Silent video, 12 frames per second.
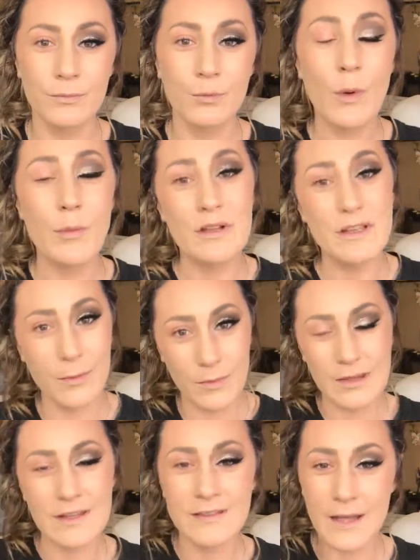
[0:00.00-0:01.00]
When we're done
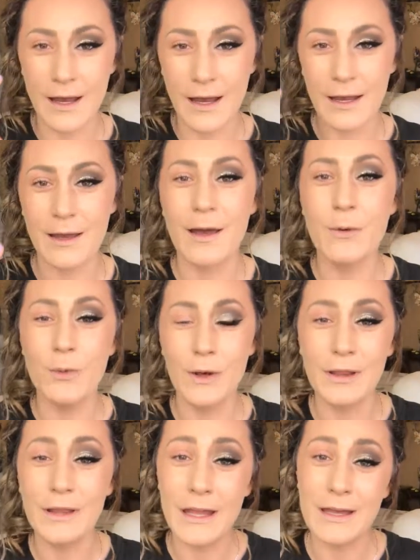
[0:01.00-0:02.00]
with this eye, I
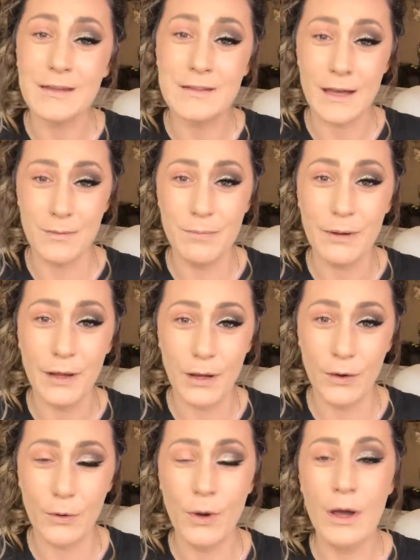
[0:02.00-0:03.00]
will link down
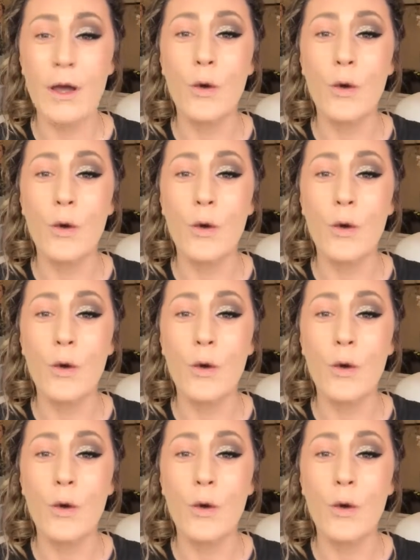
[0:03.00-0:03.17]
below